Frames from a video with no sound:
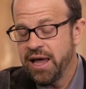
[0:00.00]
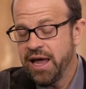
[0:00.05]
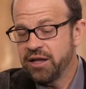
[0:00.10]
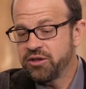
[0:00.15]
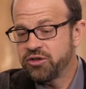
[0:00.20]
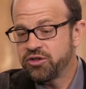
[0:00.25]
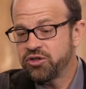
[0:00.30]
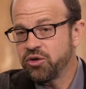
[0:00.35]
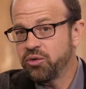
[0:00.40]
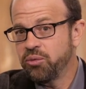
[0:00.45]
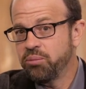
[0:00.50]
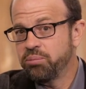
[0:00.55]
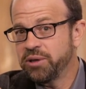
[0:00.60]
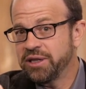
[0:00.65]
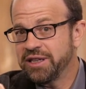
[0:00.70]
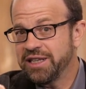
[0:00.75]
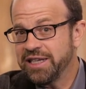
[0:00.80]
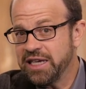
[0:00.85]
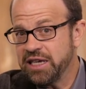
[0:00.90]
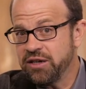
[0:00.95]
And so,
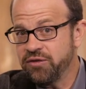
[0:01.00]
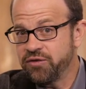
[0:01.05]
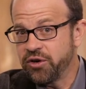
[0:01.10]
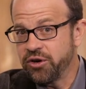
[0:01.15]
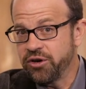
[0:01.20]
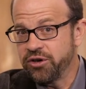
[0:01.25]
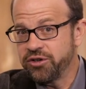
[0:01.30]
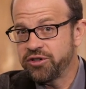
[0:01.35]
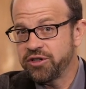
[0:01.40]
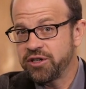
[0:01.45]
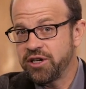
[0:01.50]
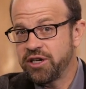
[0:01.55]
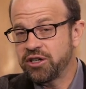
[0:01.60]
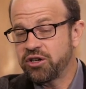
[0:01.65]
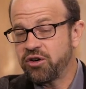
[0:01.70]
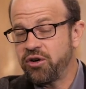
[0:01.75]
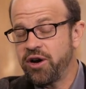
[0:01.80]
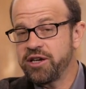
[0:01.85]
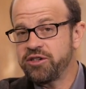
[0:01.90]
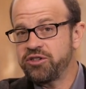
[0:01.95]
believers
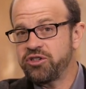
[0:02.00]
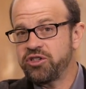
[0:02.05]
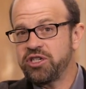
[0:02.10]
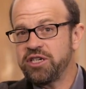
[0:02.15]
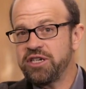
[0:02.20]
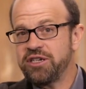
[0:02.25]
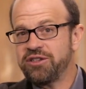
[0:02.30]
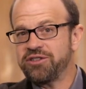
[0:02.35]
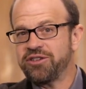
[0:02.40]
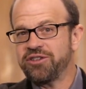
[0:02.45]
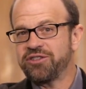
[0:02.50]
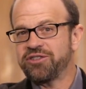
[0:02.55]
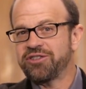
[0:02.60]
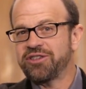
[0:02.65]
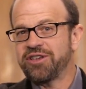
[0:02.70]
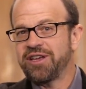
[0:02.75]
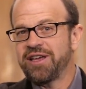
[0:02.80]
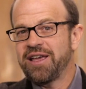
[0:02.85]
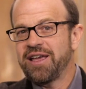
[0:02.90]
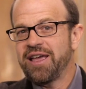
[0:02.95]
in Christ
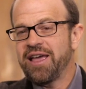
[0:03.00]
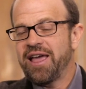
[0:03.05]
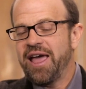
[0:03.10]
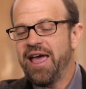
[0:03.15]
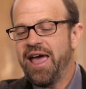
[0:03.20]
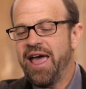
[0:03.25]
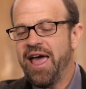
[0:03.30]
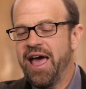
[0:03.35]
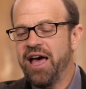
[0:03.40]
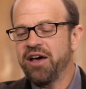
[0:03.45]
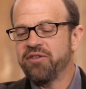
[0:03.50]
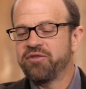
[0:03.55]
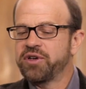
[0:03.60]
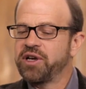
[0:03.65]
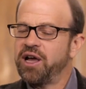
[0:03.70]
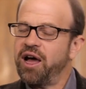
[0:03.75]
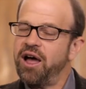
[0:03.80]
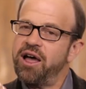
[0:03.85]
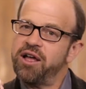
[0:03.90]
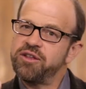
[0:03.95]
Jesus
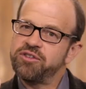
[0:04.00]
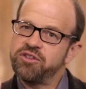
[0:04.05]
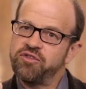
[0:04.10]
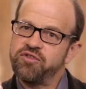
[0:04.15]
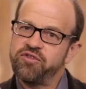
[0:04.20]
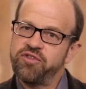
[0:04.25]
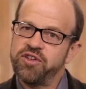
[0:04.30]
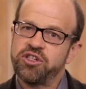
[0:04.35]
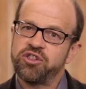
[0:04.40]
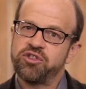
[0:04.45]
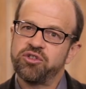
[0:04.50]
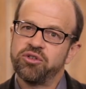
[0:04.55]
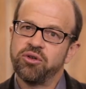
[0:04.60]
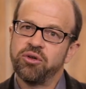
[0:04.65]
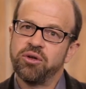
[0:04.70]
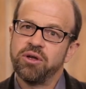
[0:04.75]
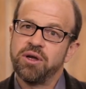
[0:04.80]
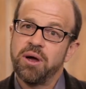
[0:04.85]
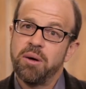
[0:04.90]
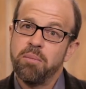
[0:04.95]
have God's
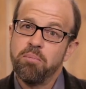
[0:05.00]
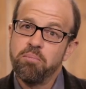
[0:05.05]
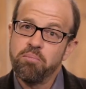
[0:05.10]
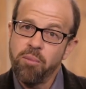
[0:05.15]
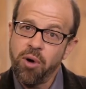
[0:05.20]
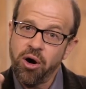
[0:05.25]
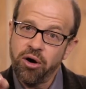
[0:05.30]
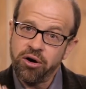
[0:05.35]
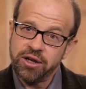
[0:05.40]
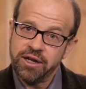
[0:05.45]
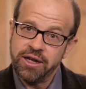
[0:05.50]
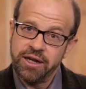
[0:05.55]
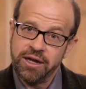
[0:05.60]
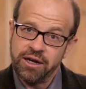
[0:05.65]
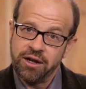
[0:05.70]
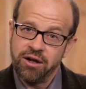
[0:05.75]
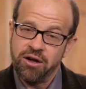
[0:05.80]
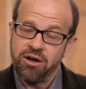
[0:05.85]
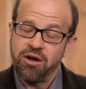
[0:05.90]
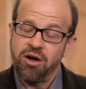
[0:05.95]
official
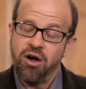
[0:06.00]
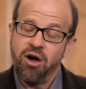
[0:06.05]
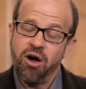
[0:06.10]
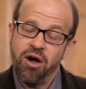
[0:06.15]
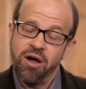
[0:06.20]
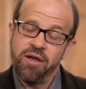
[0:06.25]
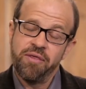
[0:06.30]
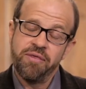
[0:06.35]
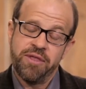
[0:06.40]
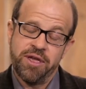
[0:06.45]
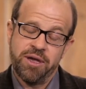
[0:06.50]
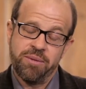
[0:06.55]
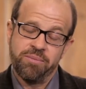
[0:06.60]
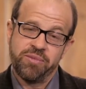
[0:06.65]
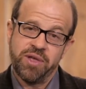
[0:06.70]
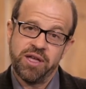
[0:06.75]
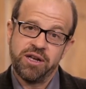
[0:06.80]
marking on them.